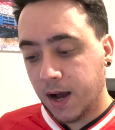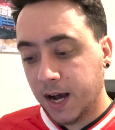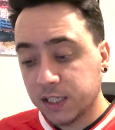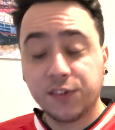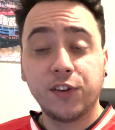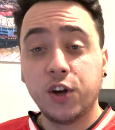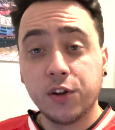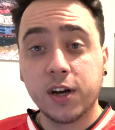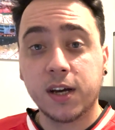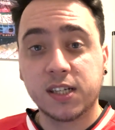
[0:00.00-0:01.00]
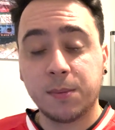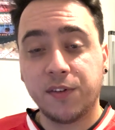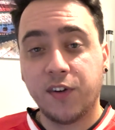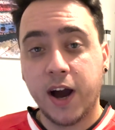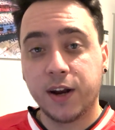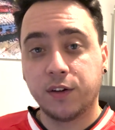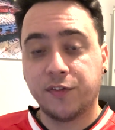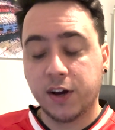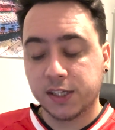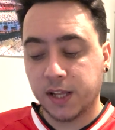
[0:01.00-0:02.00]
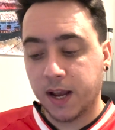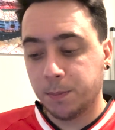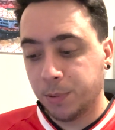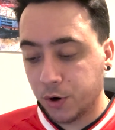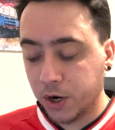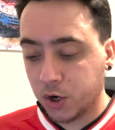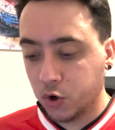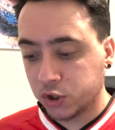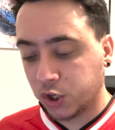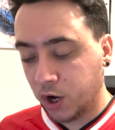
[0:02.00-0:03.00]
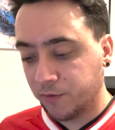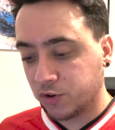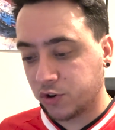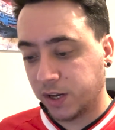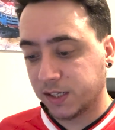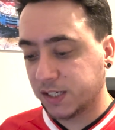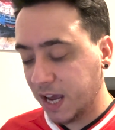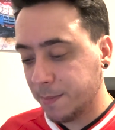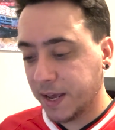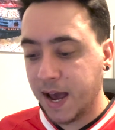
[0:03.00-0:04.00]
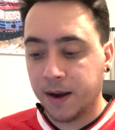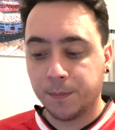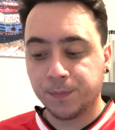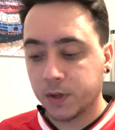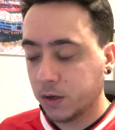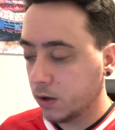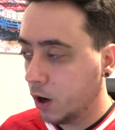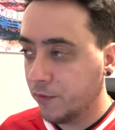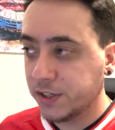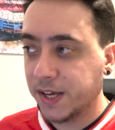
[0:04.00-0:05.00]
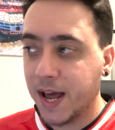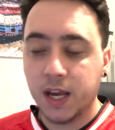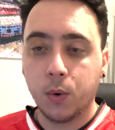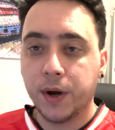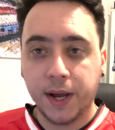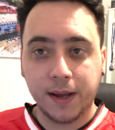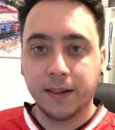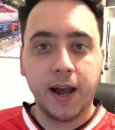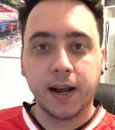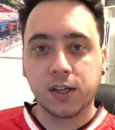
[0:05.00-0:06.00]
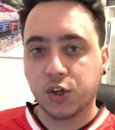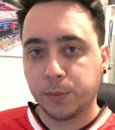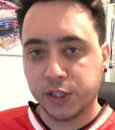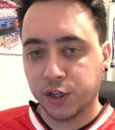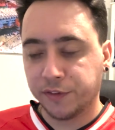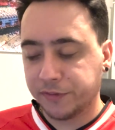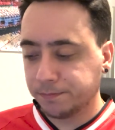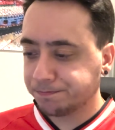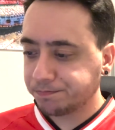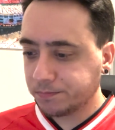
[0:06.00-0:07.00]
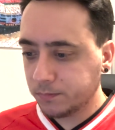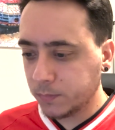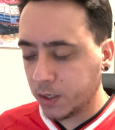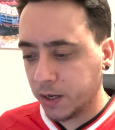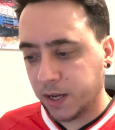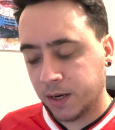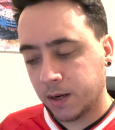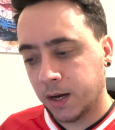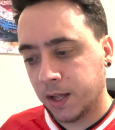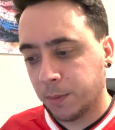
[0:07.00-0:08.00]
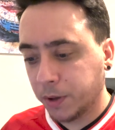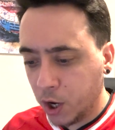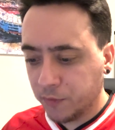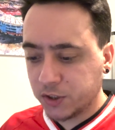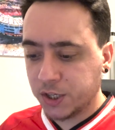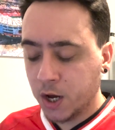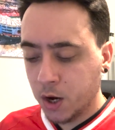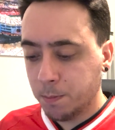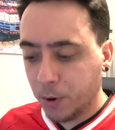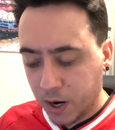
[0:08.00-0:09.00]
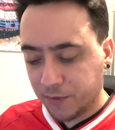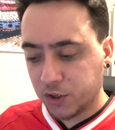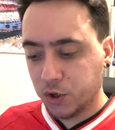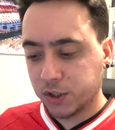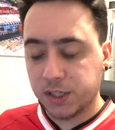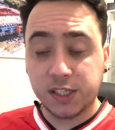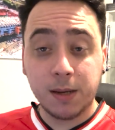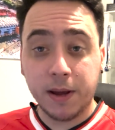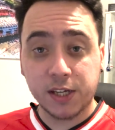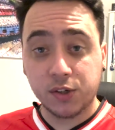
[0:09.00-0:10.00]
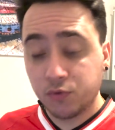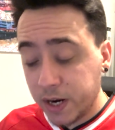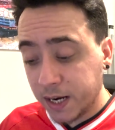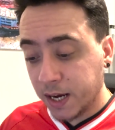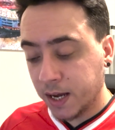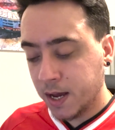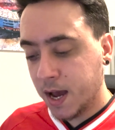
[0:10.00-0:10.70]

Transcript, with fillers: As for the other semi-final first leg, Borough go to Coventry. Same again. Obviously, any away leg is going to be tough in the playoffs. Borough have to go to the CBS Arena.